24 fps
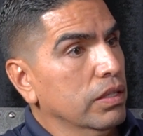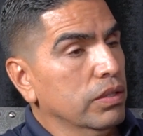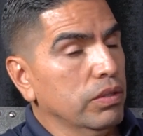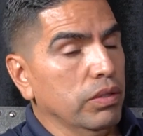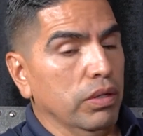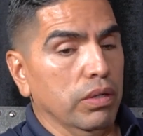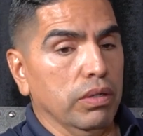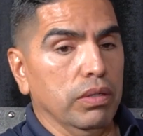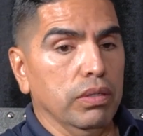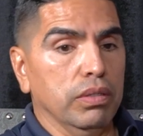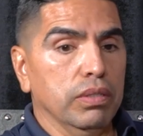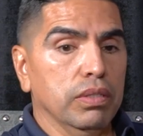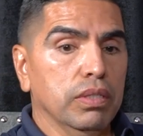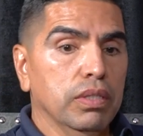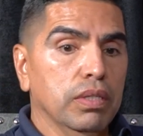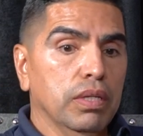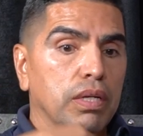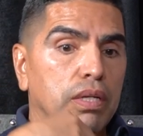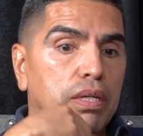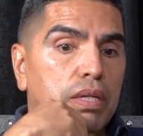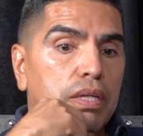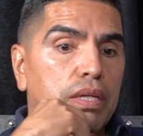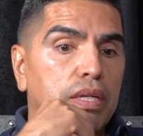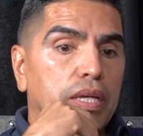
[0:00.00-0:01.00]
No?
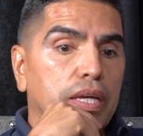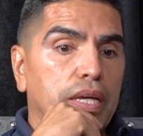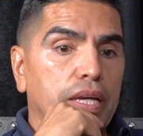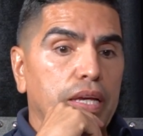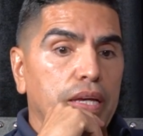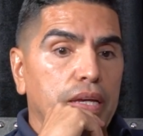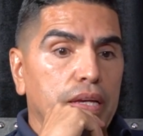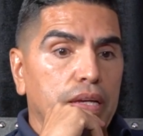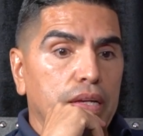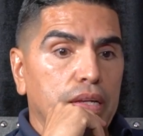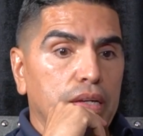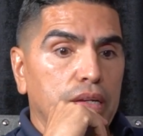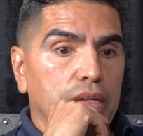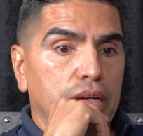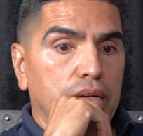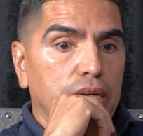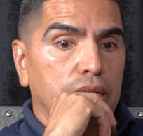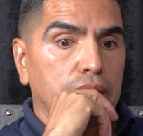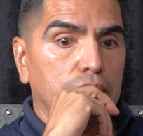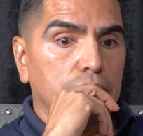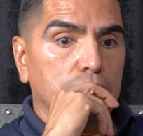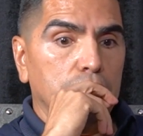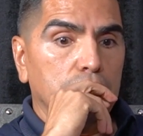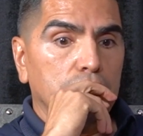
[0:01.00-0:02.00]
And
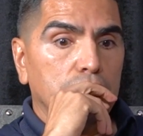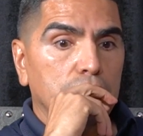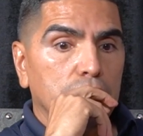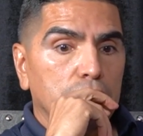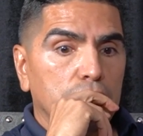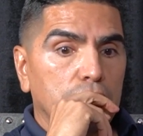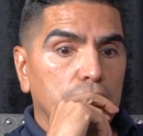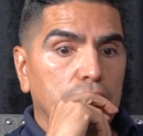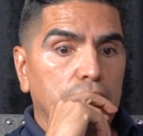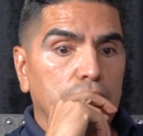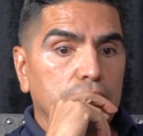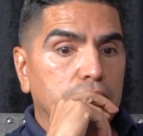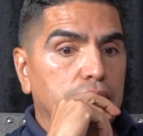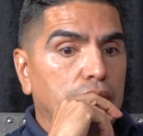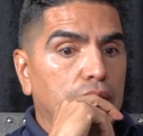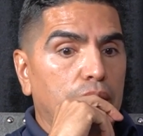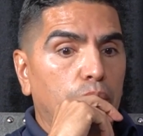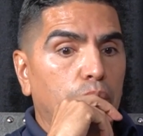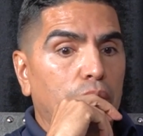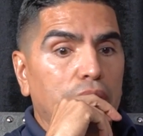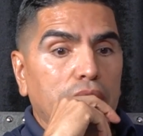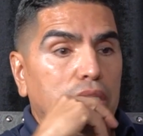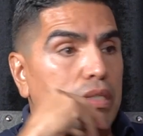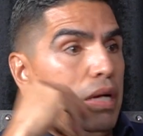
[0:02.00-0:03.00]
I said,
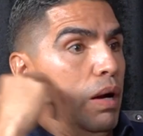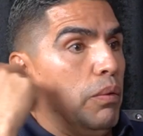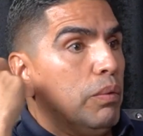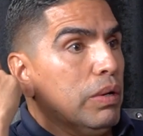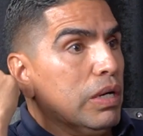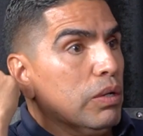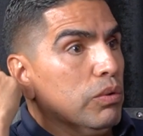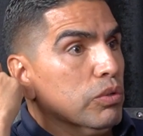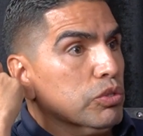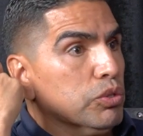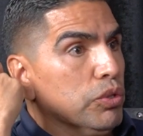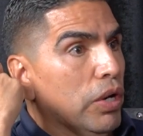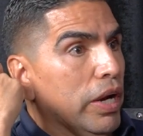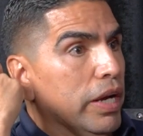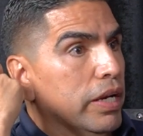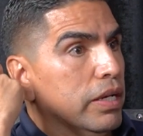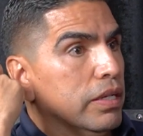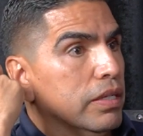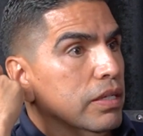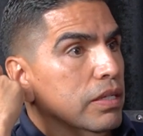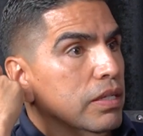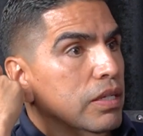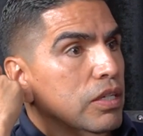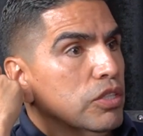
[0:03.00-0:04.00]
I want to go try
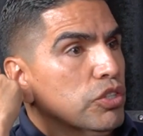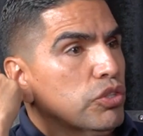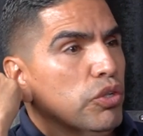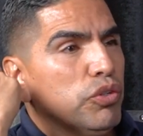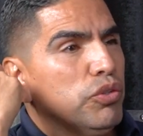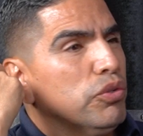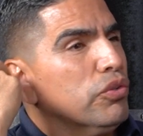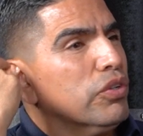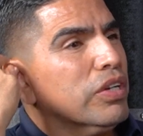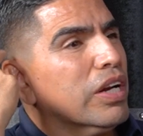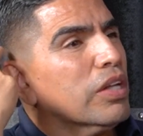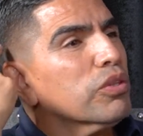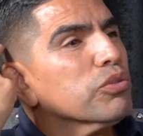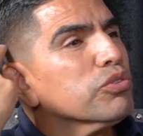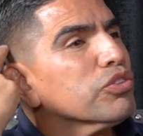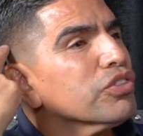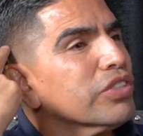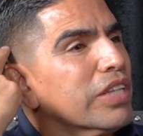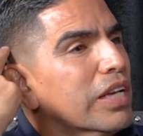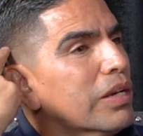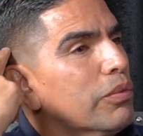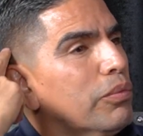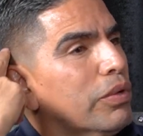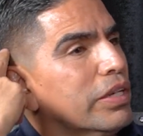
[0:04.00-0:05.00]
it. So you don't
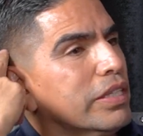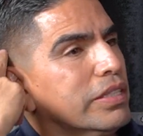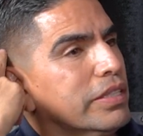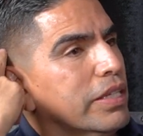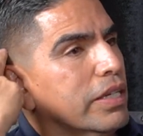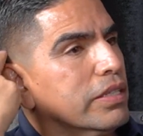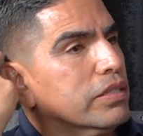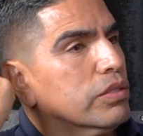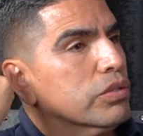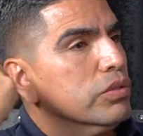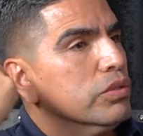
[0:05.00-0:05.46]
understand what it takes